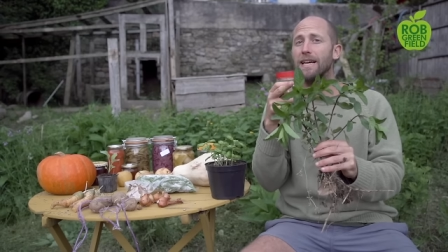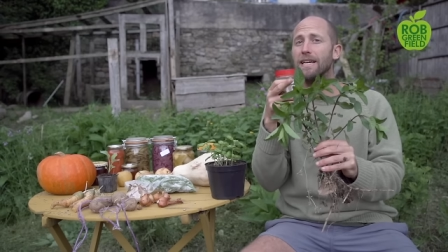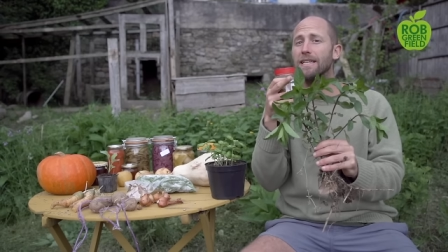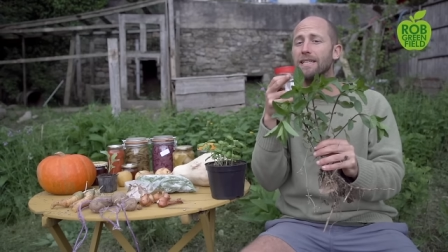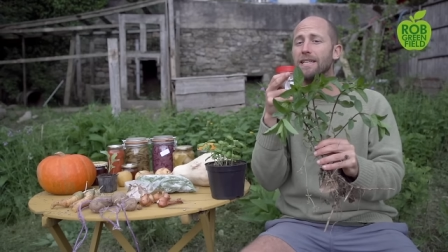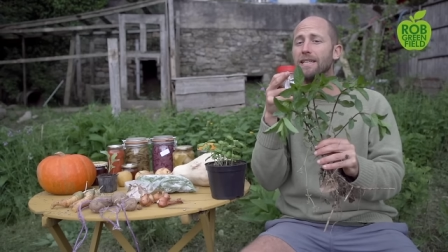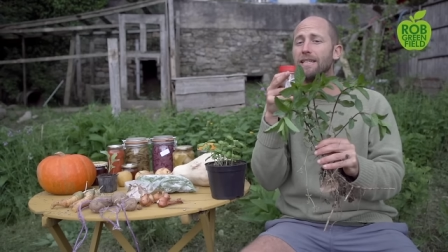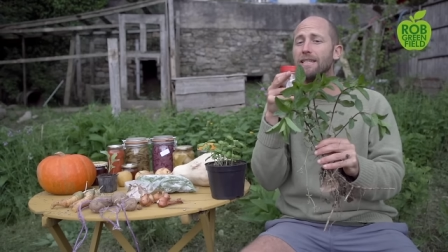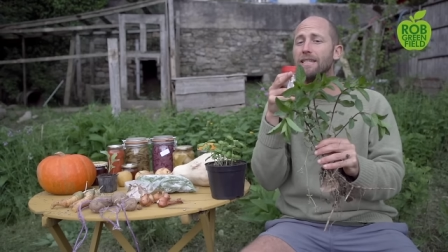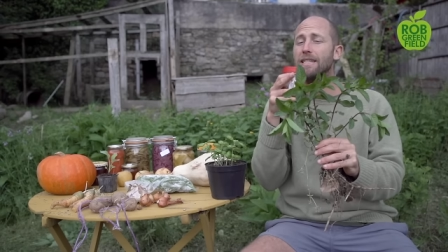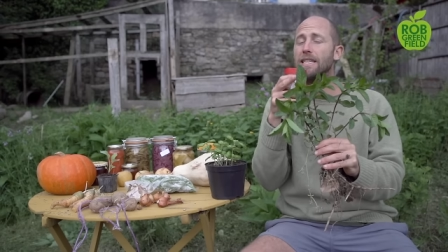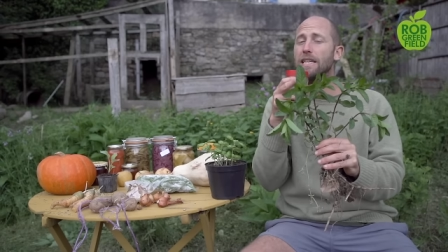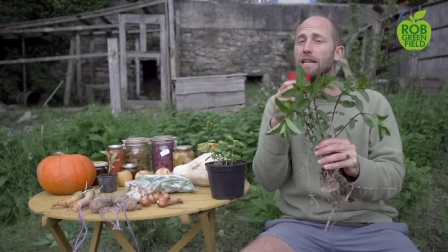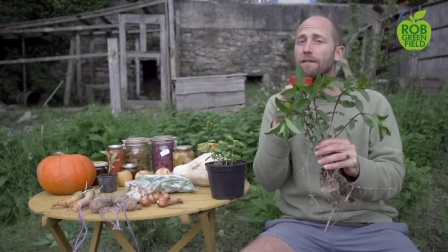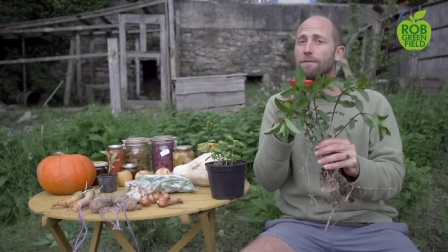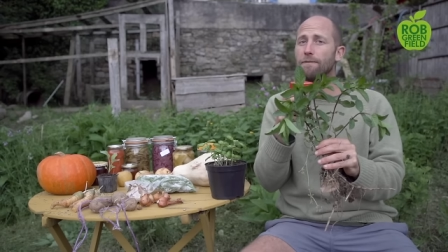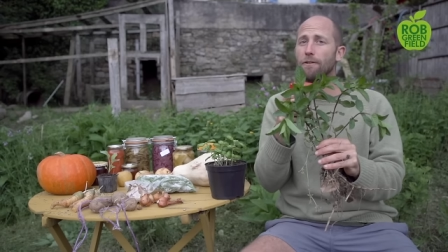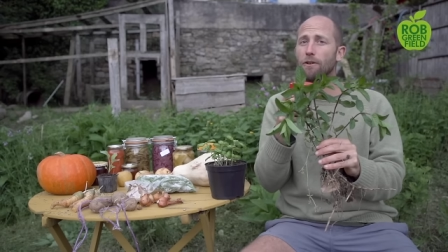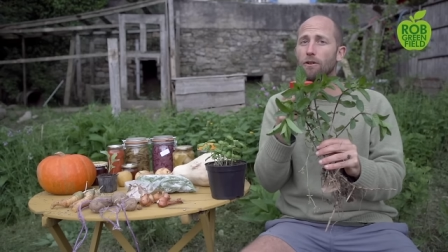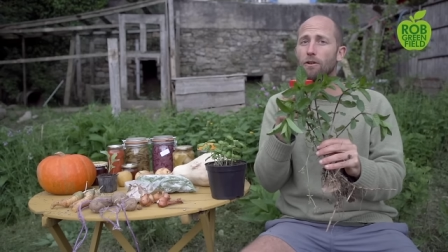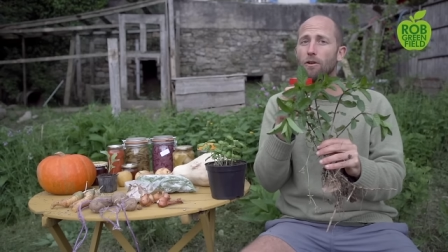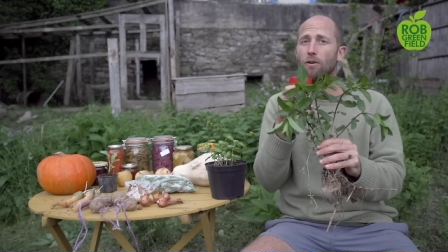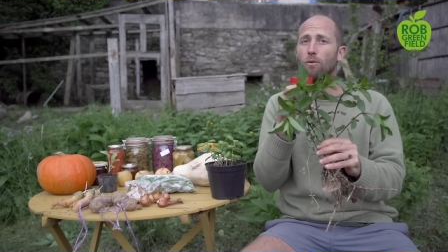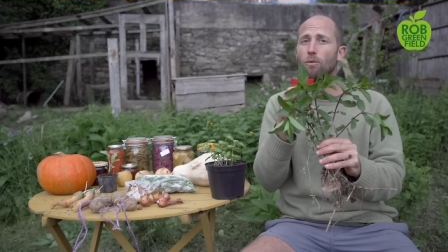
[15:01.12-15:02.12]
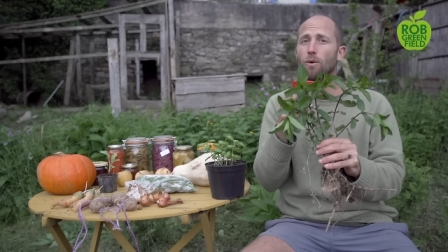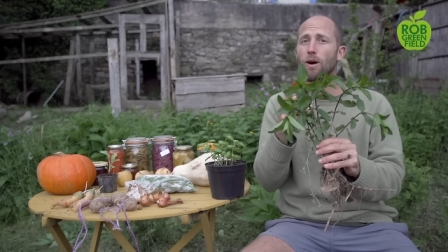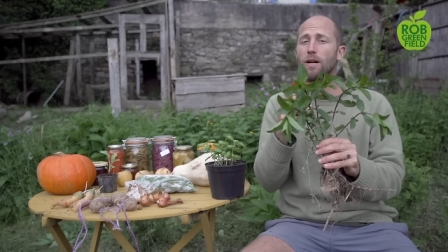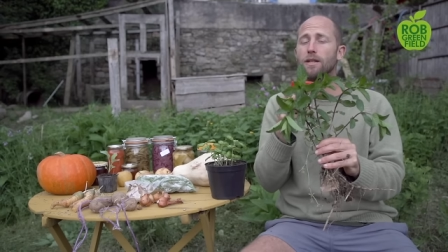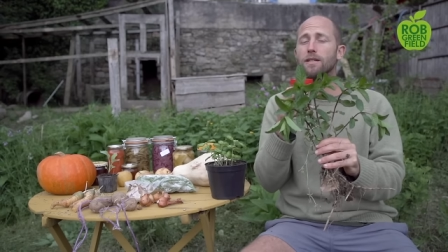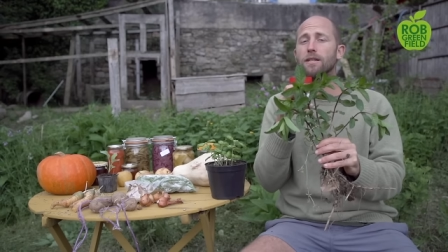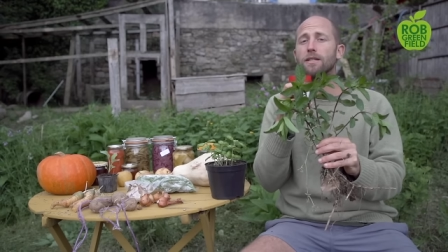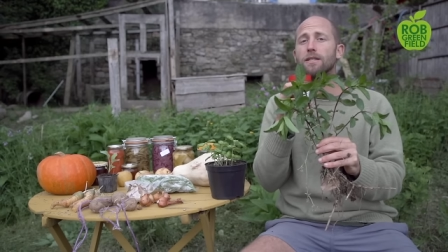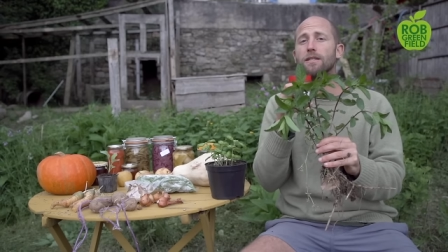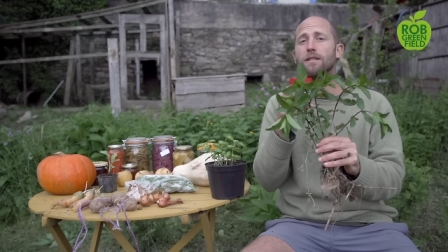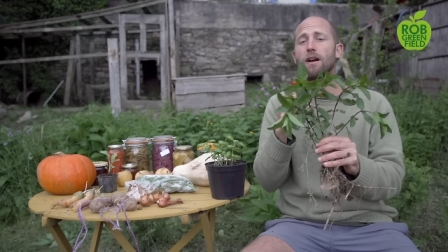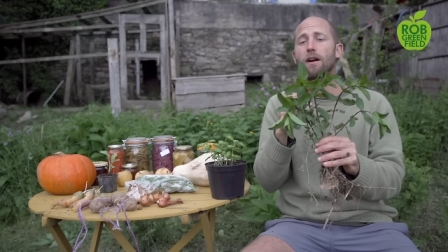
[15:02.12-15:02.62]
is a difficult
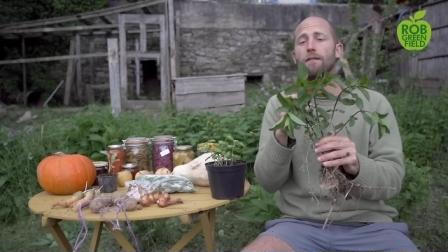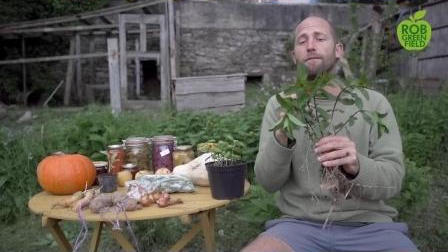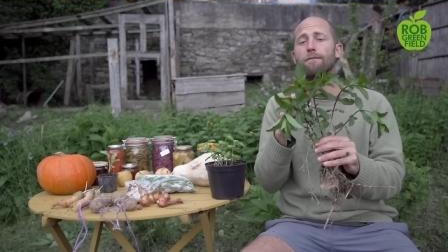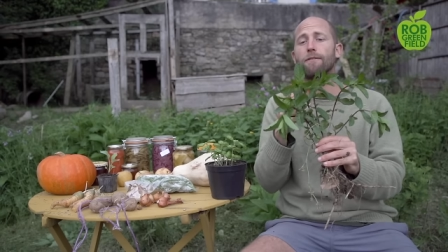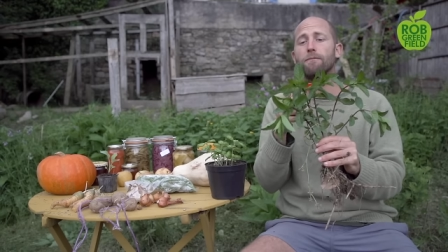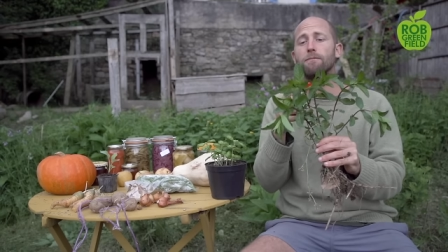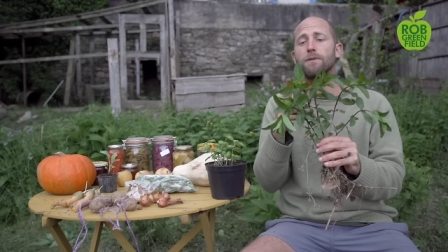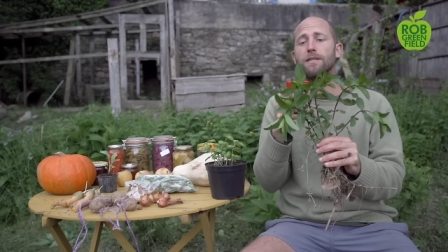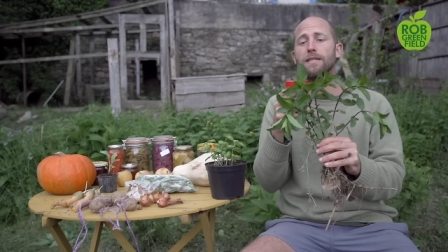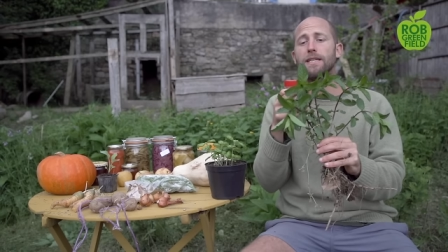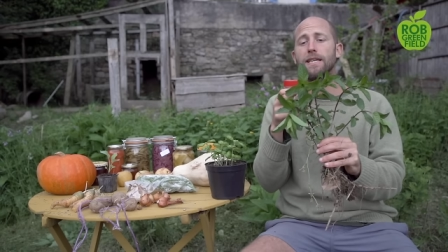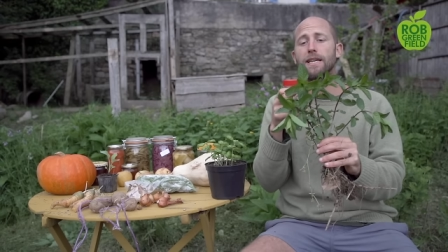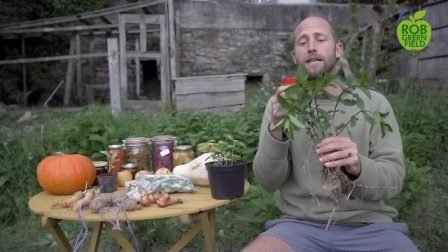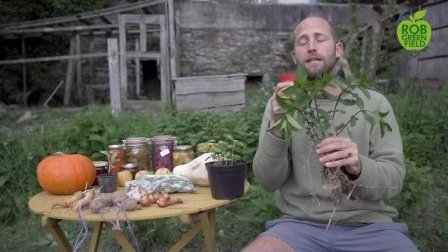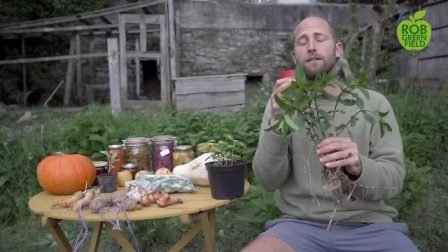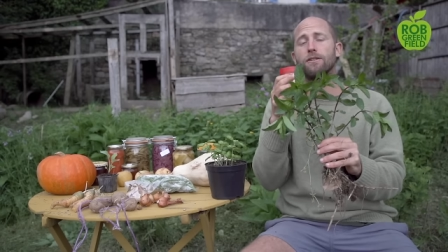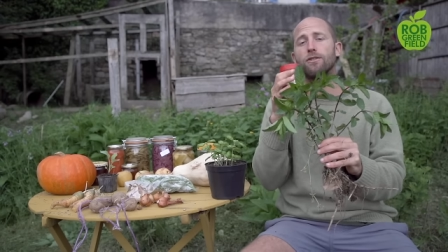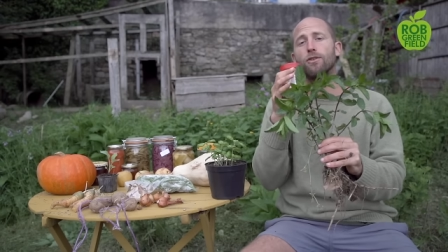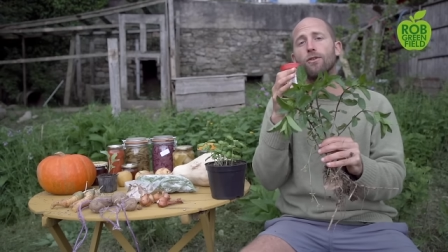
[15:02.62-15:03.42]
one to start from seed.